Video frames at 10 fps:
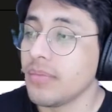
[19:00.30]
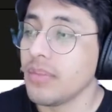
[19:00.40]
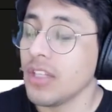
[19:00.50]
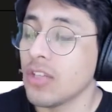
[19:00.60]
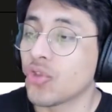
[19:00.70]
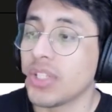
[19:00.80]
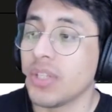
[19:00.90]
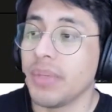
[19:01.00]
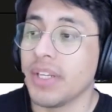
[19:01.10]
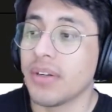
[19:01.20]

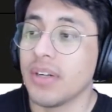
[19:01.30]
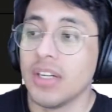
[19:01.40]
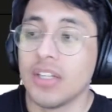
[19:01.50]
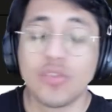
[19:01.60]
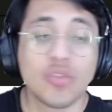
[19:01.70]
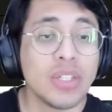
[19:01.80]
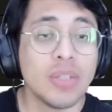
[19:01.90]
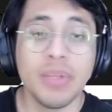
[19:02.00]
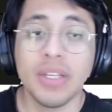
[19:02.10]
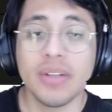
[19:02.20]

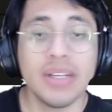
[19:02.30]
Tryndamere